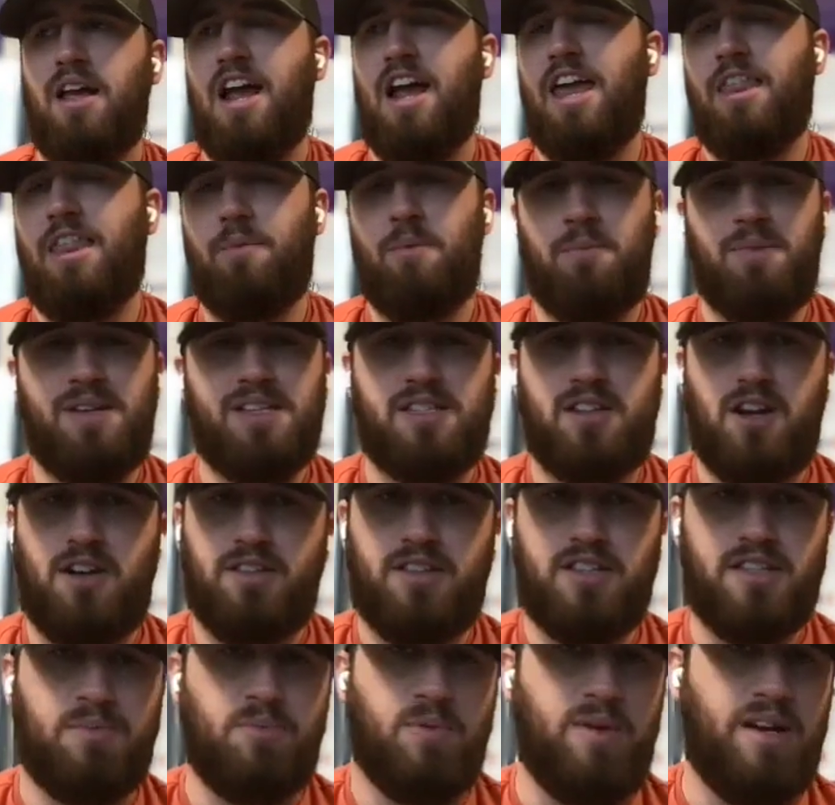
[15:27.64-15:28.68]
And then when we
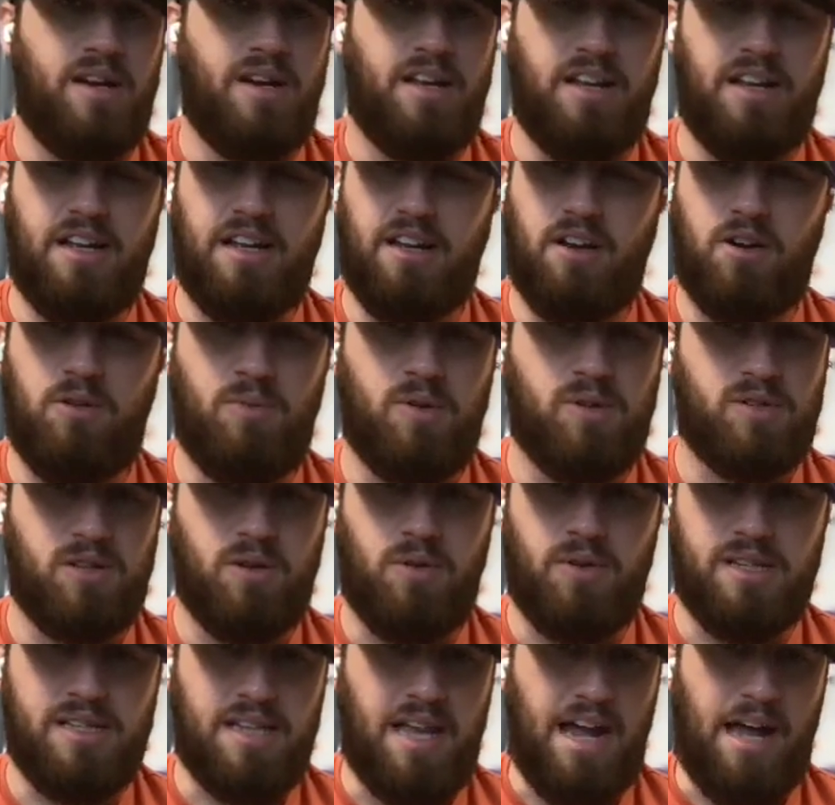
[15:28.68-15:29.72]
start the sprint, it almost
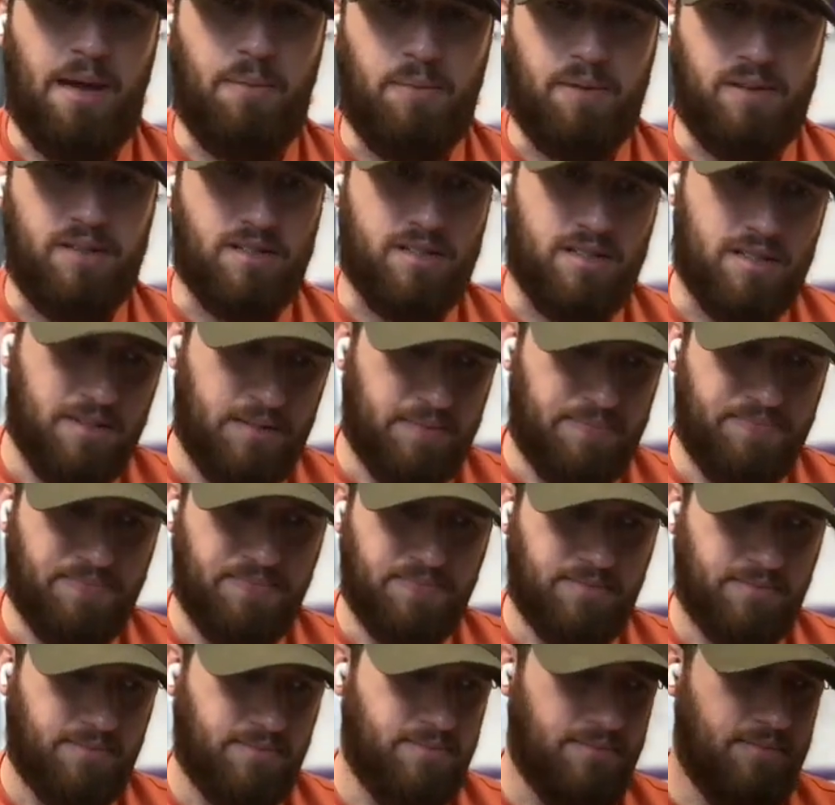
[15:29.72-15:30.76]
always happens.
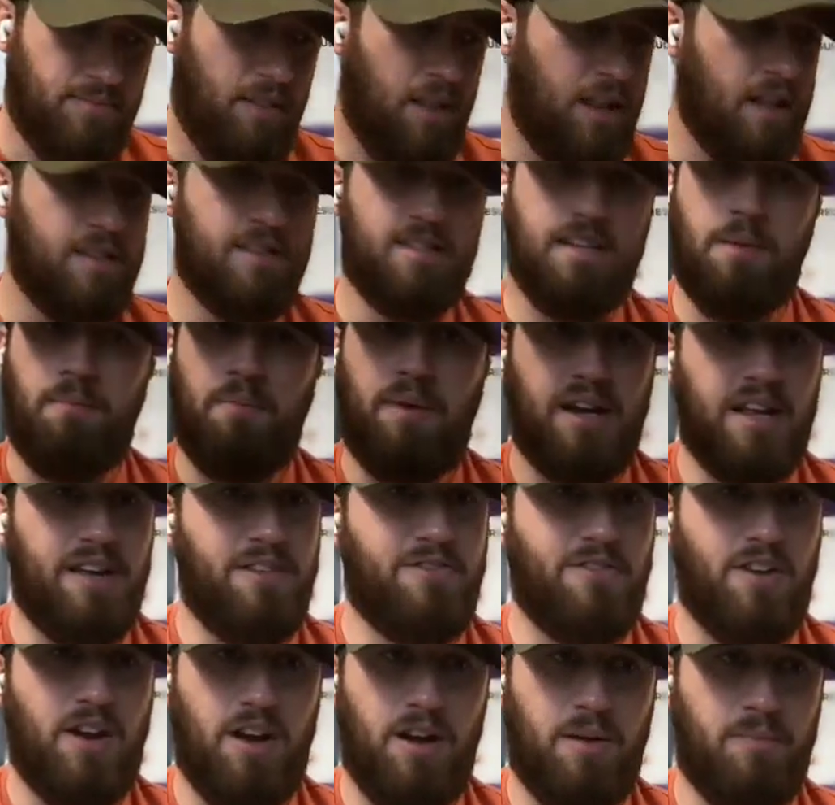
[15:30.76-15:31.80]
Somebody
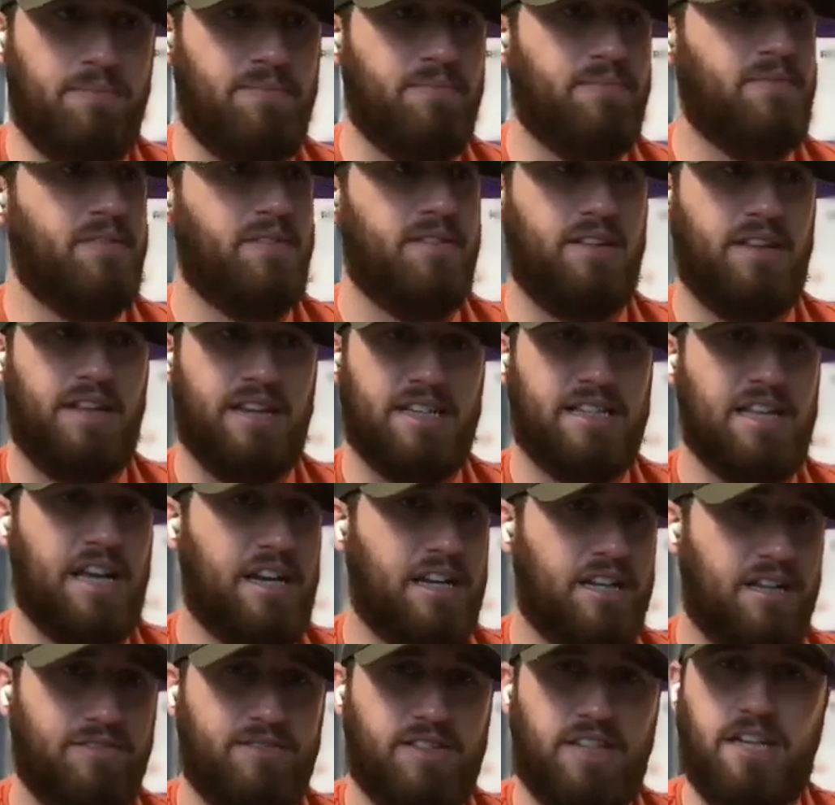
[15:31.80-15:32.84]
from the
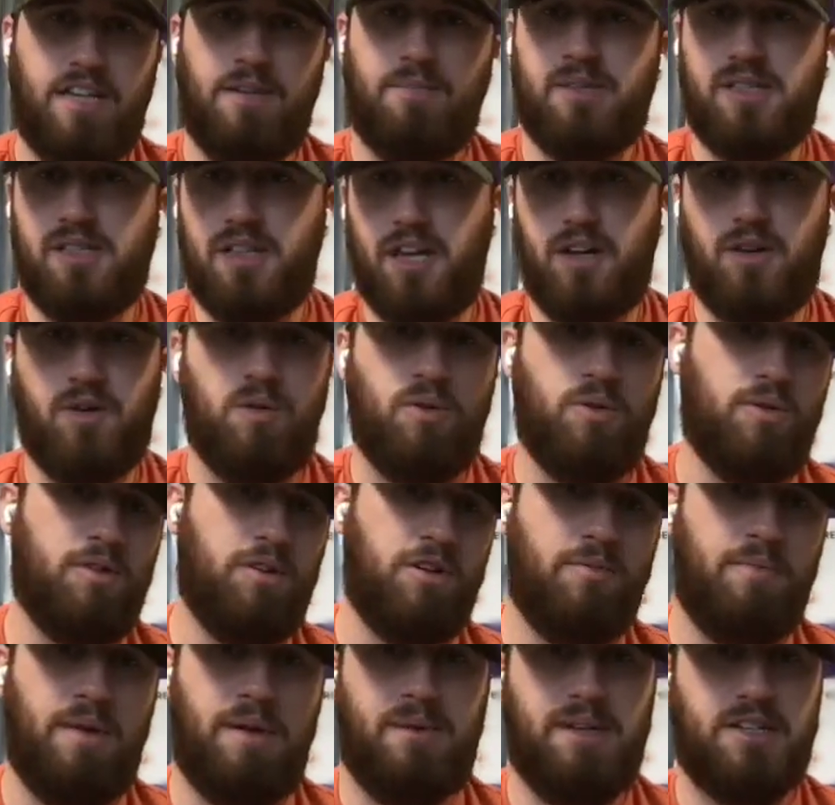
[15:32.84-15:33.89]
executive team, a
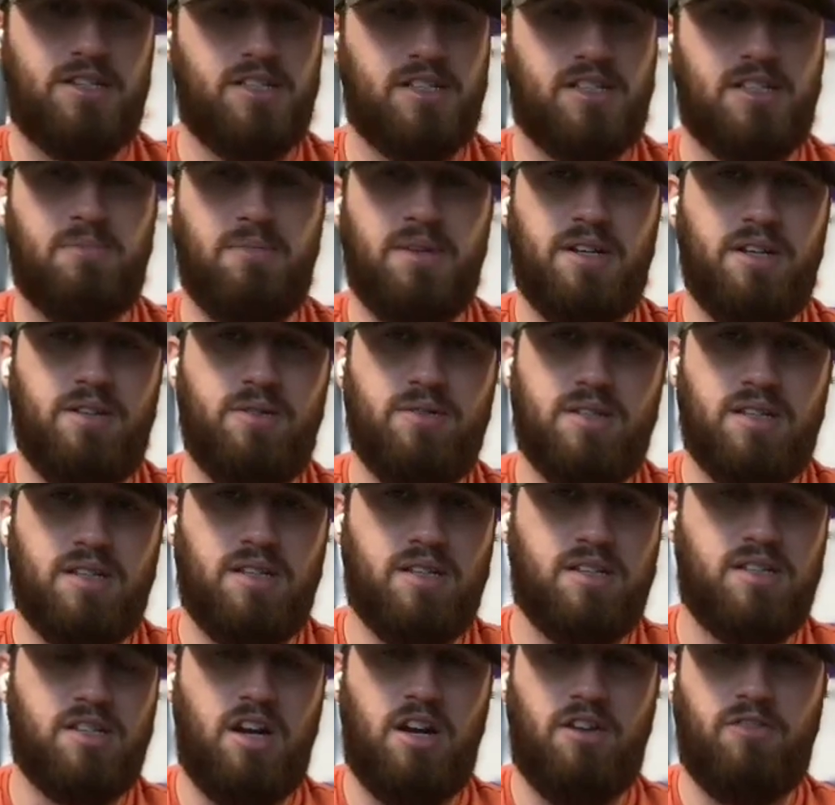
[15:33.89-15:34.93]
stakeholder, maybe it's just somebody
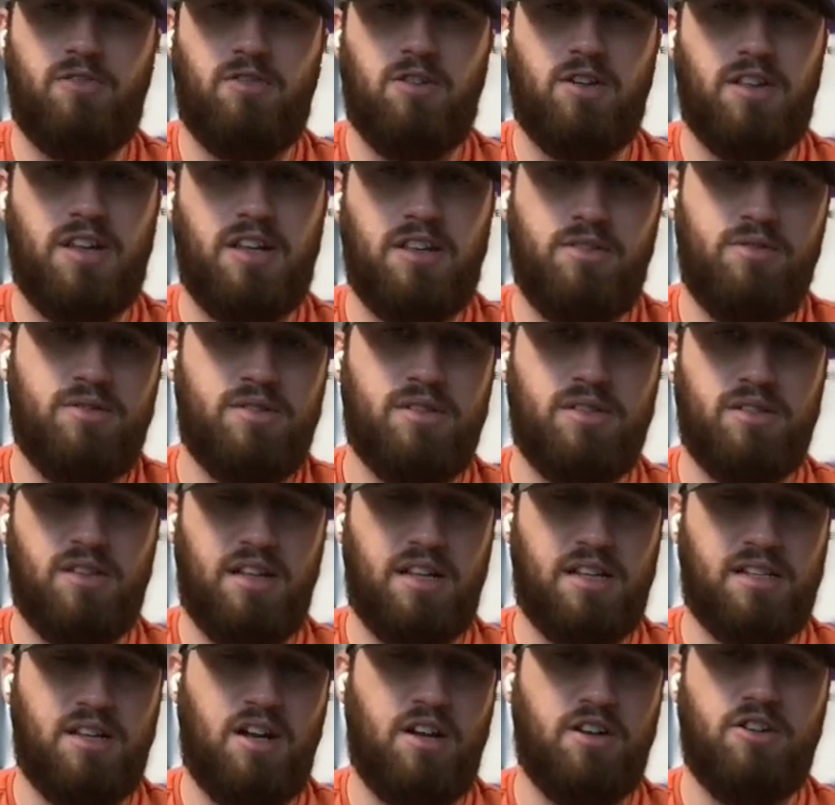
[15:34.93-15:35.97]
using the software
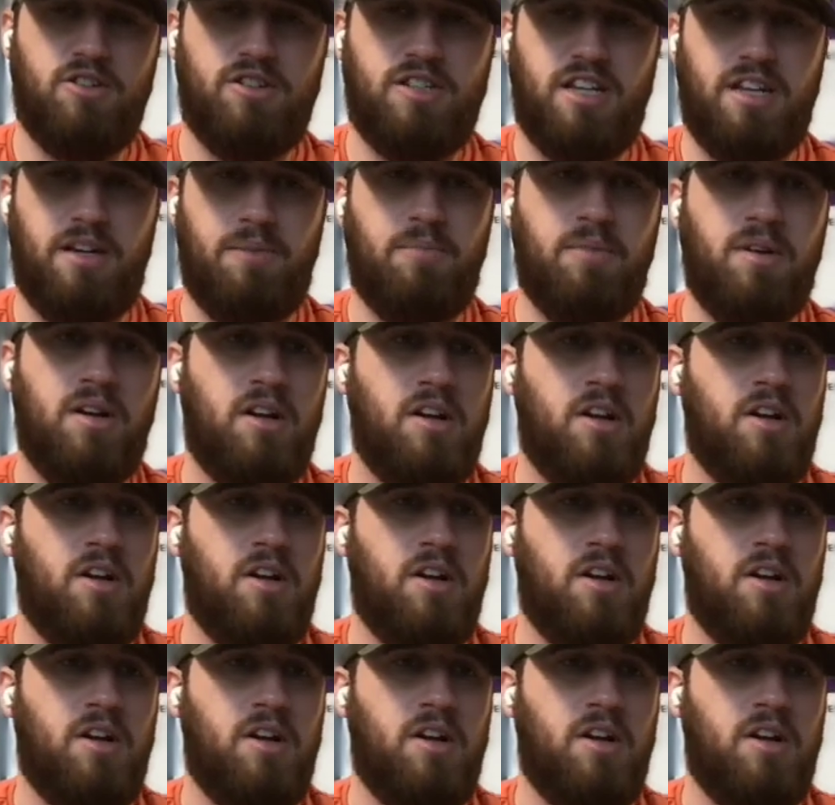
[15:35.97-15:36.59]
that's on your team,